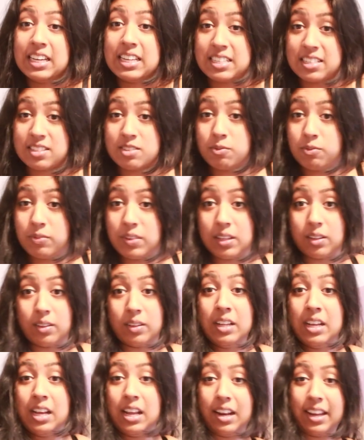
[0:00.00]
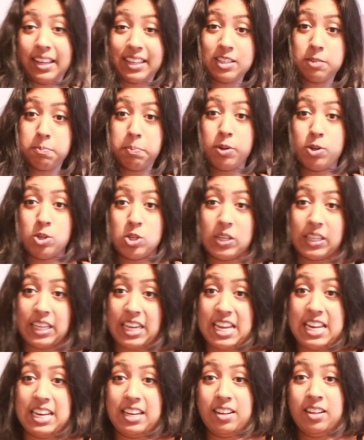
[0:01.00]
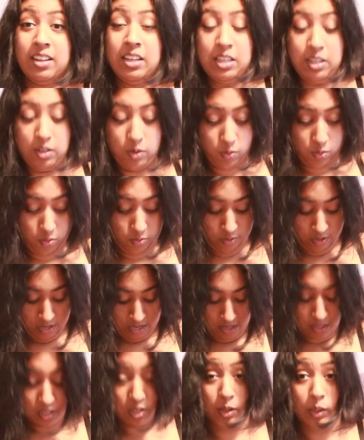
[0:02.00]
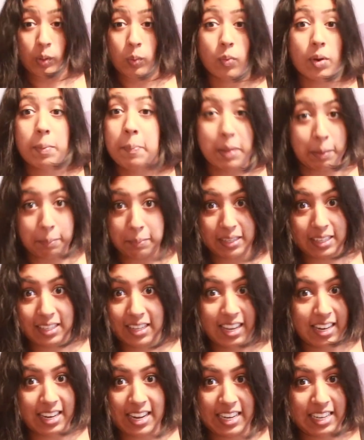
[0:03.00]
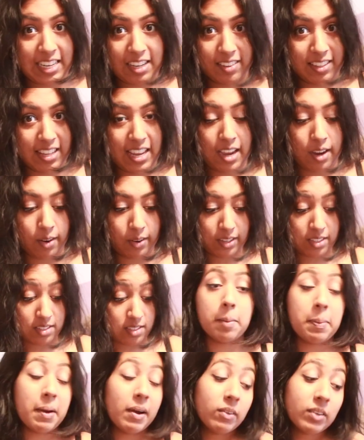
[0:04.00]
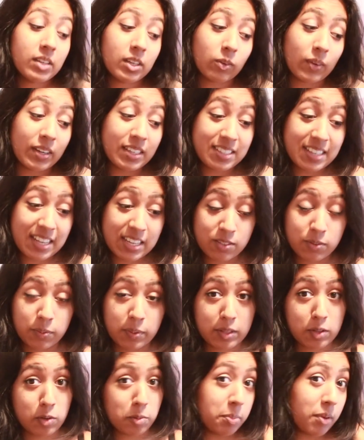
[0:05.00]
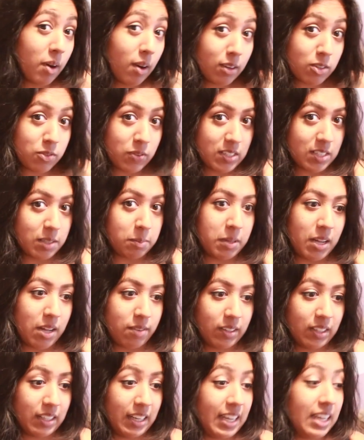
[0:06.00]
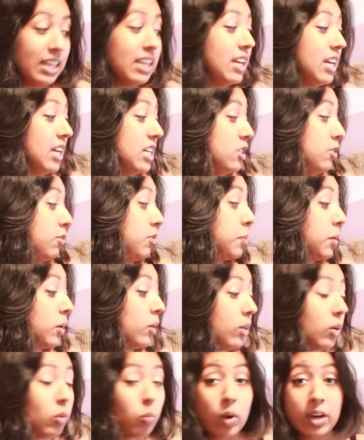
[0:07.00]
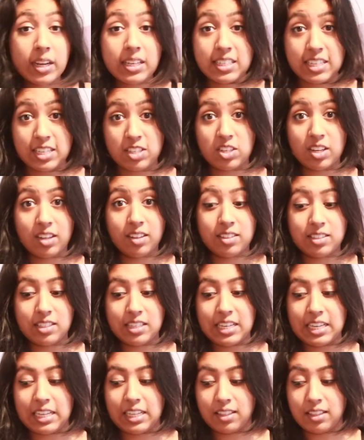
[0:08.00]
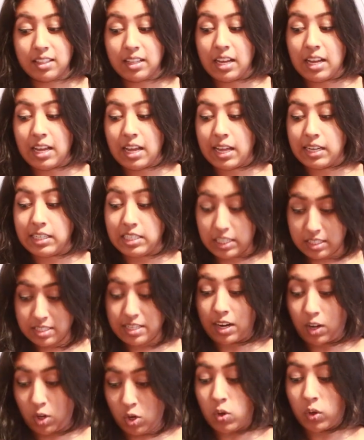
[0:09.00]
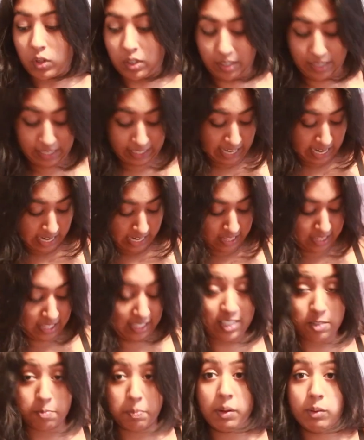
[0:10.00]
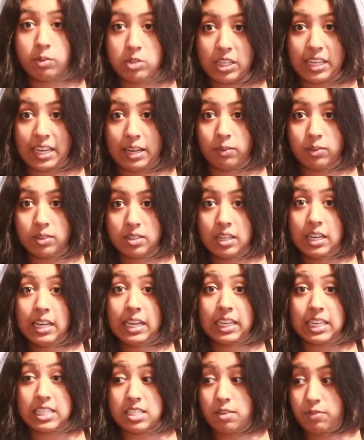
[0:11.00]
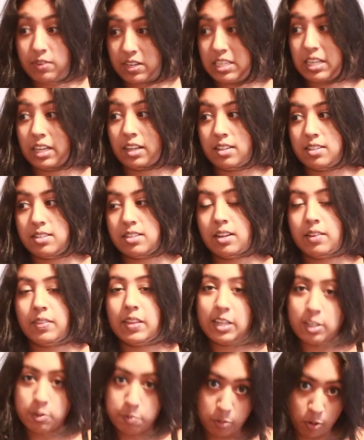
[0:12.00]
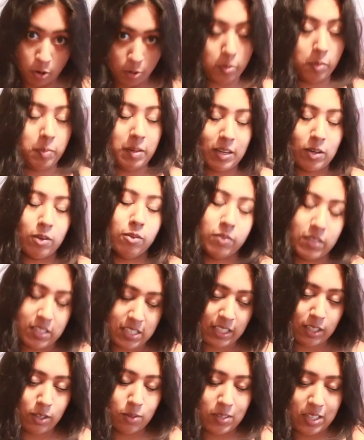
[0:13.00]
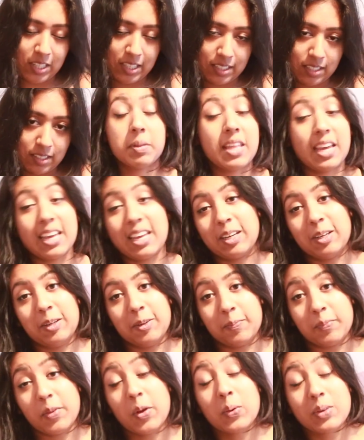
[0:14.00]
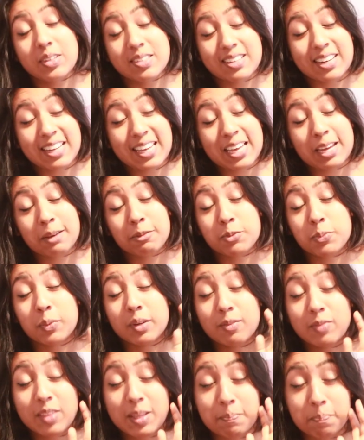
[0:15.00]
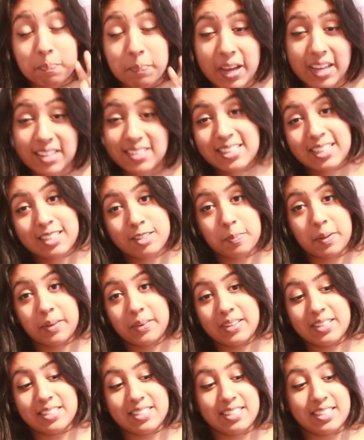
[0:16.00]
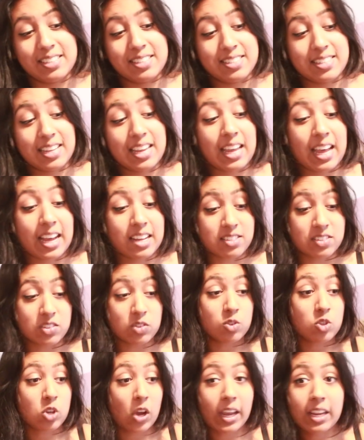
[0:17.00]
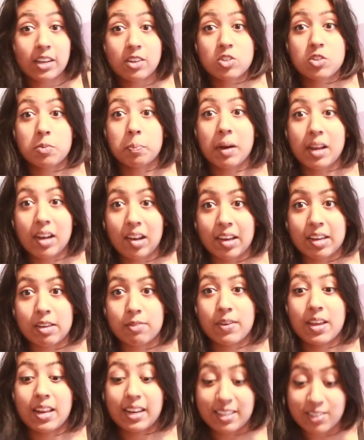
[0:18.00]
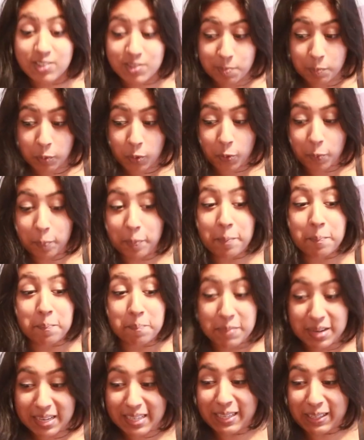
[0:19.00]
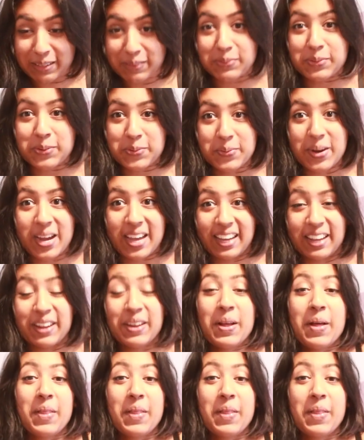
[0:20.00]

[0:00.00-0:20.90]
It doesn't feel like it's pushing in or, you know, gripping me in any other areas. Apparently a great test whether your bra is fitting perfectly is if you put on a white t-shirt underneath, does it look like anything is bulging out? Because if it does, then it's probably not fitting you right. But there you go. Honestly, it was one of the best experiences. It has changed my life in a small but meaningful way